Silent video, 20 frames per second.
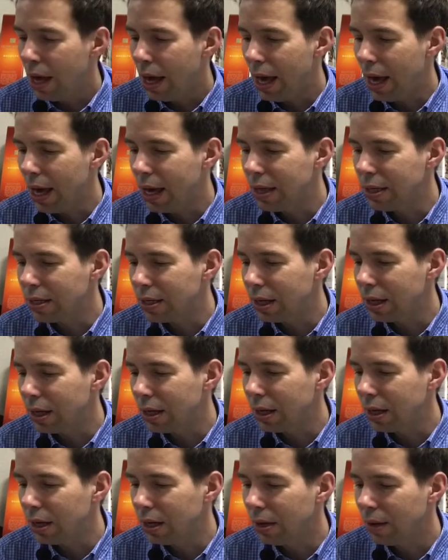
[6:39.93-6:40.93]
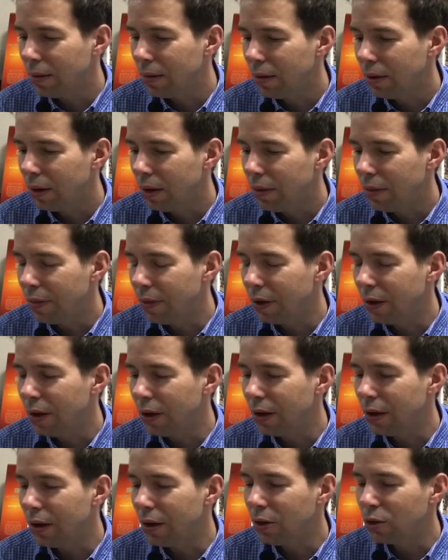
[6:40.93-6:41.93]
And
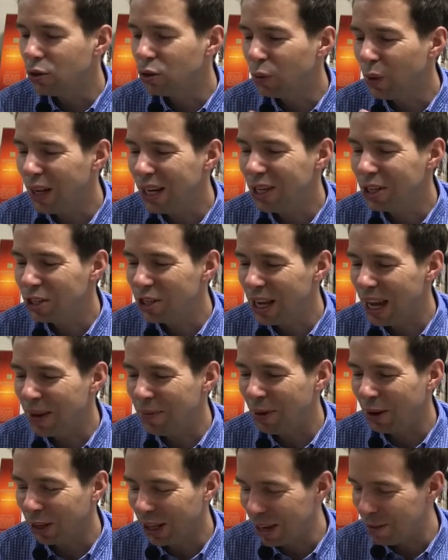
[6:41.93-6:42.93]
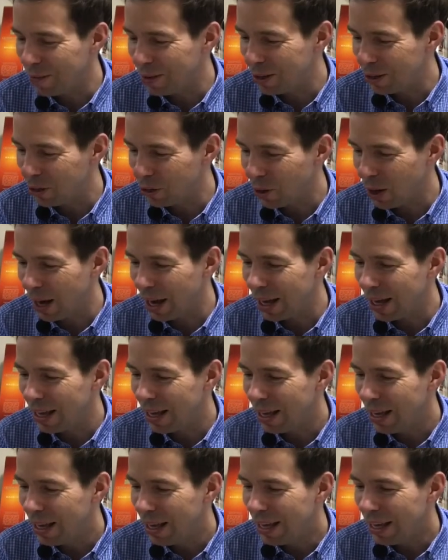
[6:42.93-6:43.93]
the Swedish name, I'll give it a try.
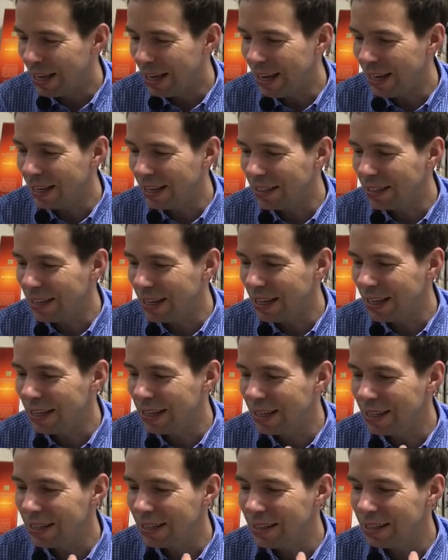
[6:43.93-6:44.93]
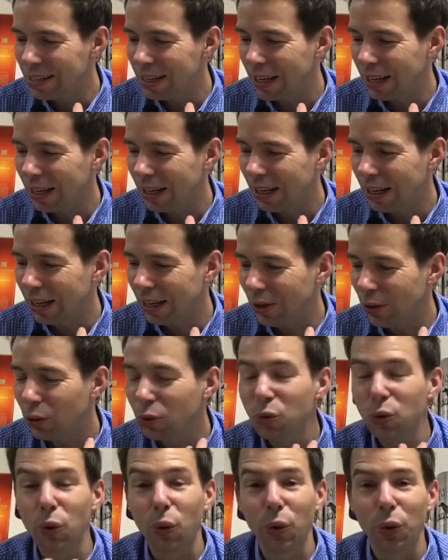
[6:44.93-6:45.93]
It is
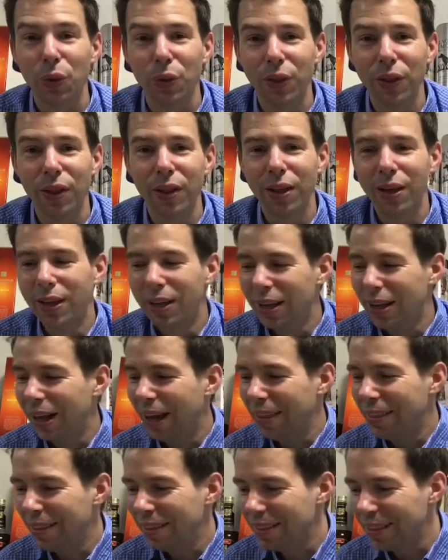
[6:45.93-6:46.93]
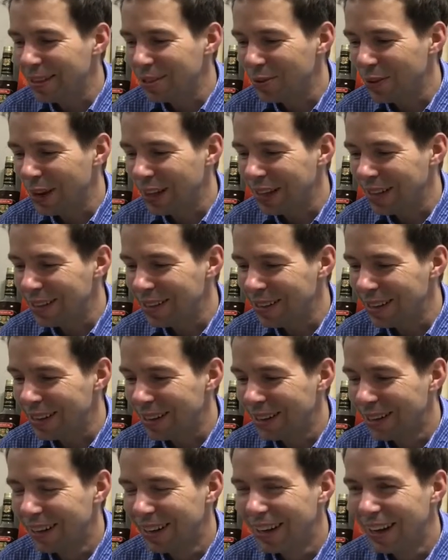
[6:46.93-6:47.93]
Hjortron. I think that's right. Let's
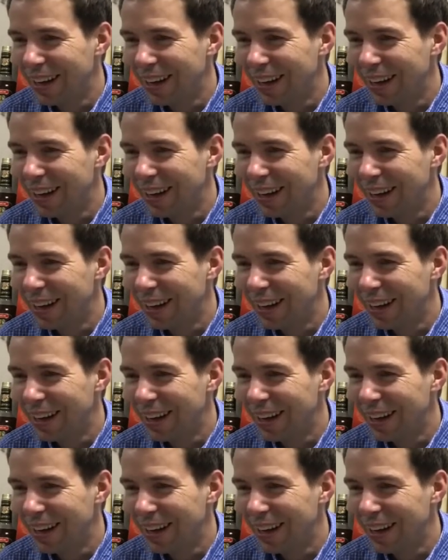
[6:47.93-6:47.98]
hear.